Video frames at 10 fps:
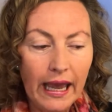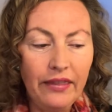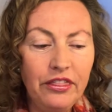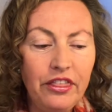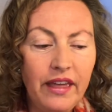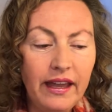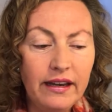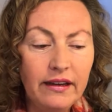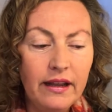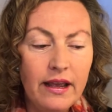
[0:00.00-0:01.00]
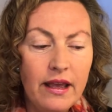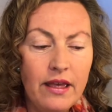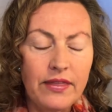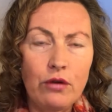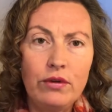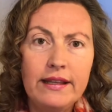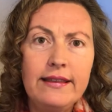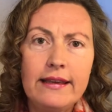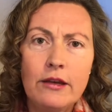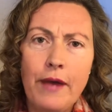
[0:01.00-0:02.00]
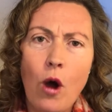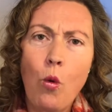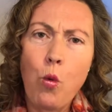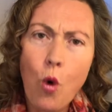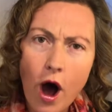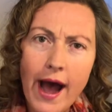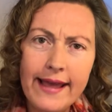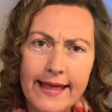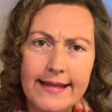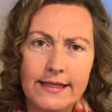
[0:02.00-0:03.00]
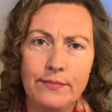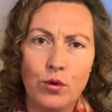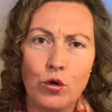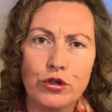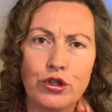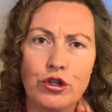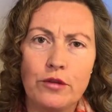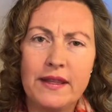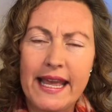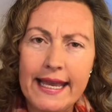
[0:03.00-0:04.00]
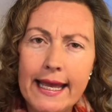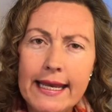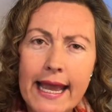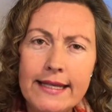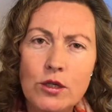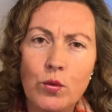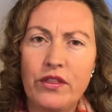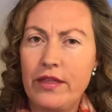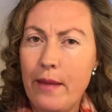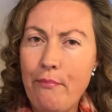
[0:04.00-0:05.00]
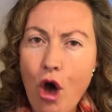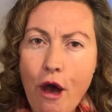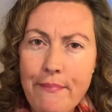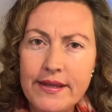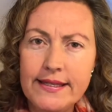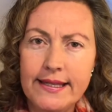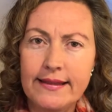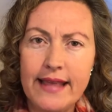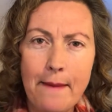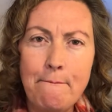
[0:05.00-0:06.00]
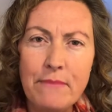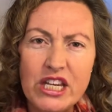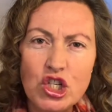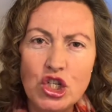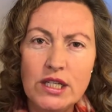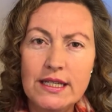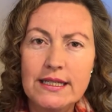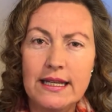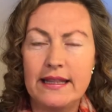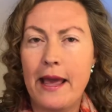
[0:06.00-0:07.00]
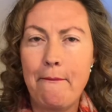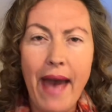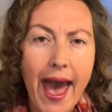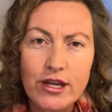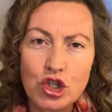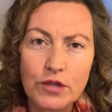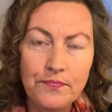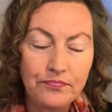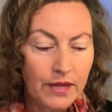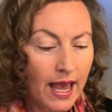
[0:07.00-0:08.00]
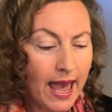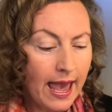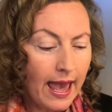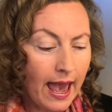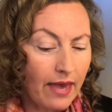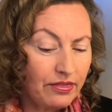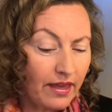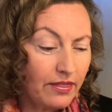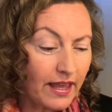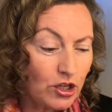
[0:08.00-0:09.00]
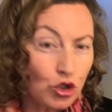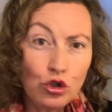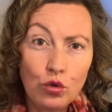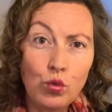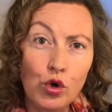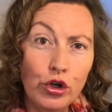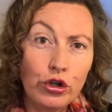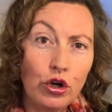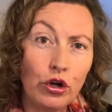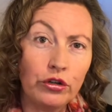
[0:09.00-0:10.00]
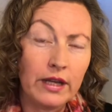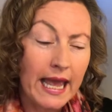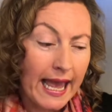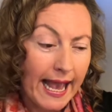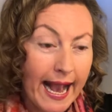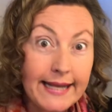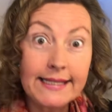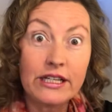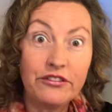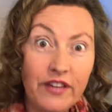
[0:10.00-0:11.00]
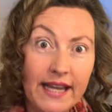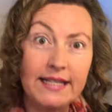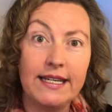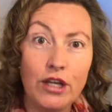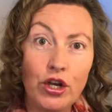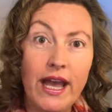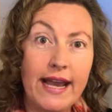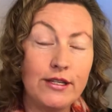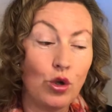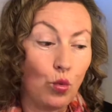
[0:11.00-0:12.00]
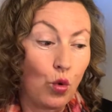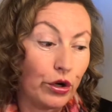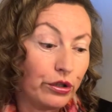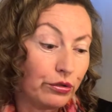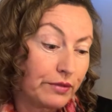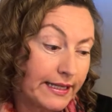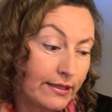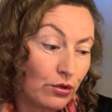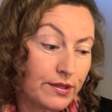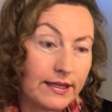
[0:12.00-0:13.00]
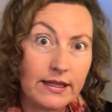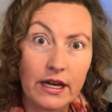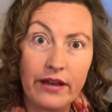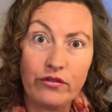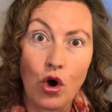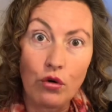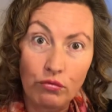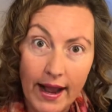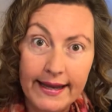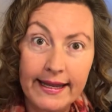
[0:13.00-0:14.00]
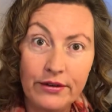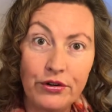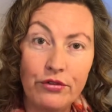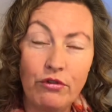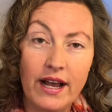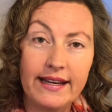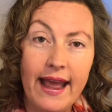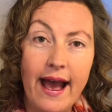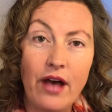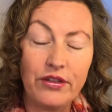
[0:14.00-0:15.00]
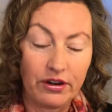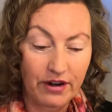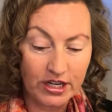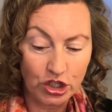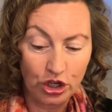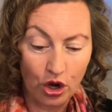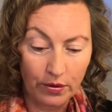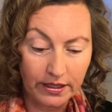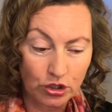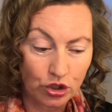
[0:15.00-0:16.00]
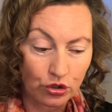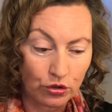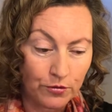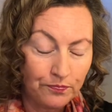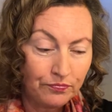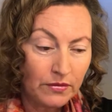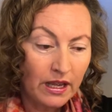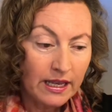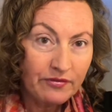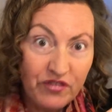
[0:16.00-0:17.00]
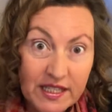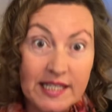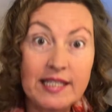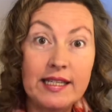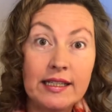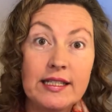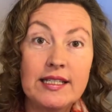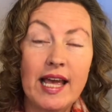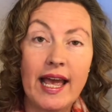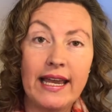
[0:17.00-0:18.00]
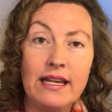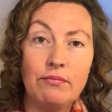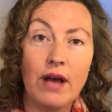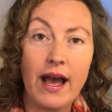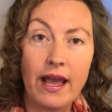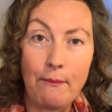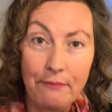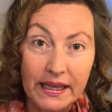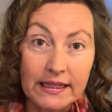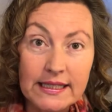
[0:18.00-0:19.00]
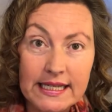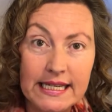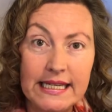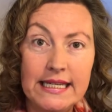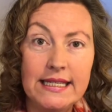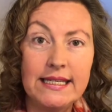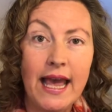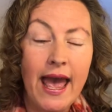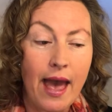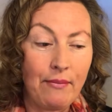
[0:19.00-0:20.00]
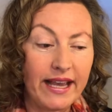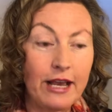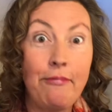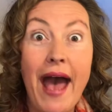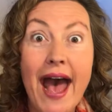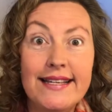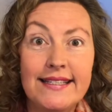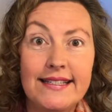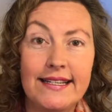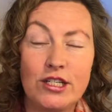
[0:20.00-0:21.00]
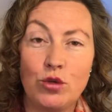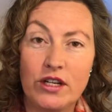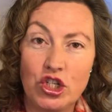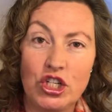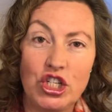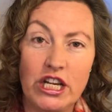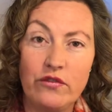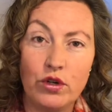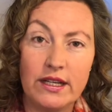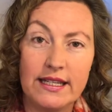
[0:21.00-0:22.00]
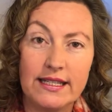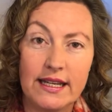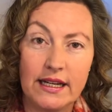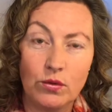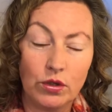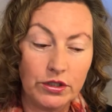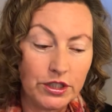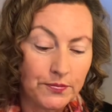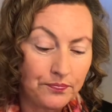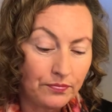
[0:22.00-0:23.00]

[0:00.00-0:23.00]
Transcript: and then they really think about why that's important to them, and they connect it with their purpose and their mission and their passion. And then they do the work on excavating, okay, so what are the resources that I've got right here and right now that are actually going to facilitate my abilities and my capacity to actually achieve what it is that I want?